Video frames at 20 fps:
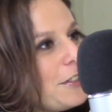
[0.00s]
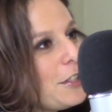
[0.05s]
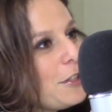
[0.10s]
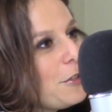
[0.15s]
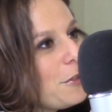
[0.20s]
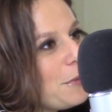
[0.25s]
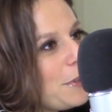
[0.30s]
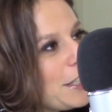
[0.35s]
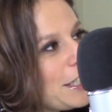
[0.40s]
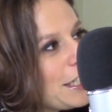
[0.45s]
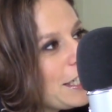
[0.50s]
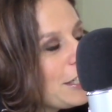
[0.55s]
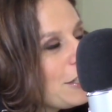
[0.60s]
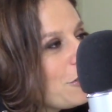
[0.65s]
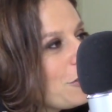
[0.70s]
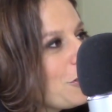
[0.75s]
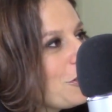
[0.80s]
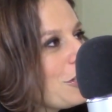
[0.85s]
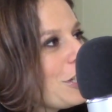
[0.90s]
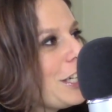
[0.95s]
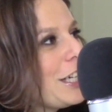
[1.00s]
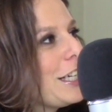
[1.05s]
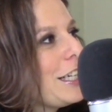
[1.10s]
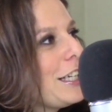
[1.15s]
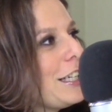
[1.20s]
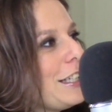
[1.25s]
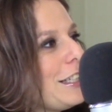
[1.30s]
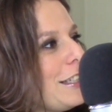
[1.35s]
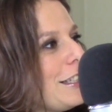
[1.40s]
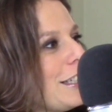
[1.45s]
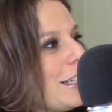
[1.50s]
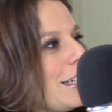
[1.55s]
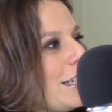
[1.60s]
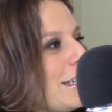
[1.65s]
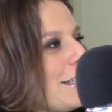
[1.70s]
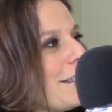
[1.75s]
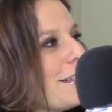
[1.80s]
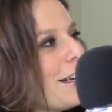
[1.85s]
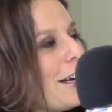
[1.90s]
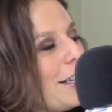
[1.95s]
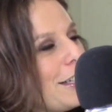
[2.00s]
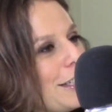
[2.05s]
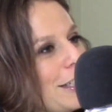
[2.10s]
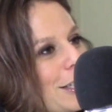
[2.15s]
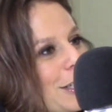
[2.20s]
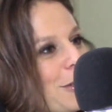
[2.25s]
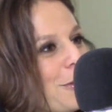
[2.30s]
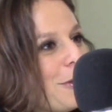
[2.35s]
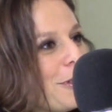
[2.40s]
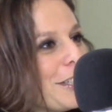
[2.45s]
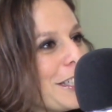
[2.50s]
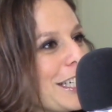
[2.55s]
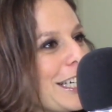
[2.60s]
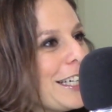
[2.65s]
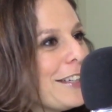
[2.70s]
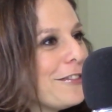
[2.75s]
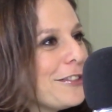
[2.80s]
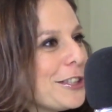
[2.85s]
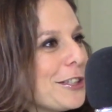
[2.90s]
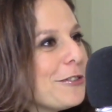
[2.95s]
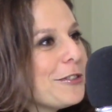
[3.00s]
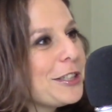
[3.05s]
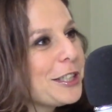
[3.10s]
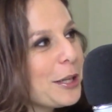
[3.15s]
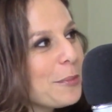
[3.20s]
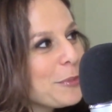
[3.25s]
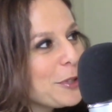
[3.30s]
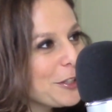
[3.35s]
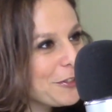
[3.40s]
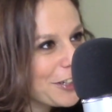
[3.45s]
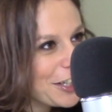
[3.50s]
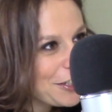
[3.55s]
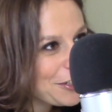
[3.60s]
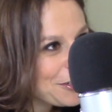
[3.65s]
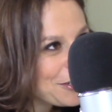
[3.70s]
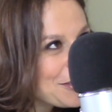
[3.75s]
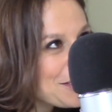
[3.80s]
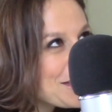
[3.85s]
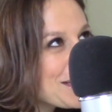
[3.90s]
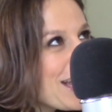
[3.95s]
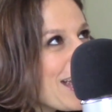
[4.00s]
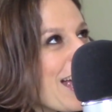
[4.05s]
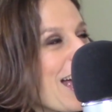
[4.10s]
and Twitch and Asana, Quora, Evernote, a number of others.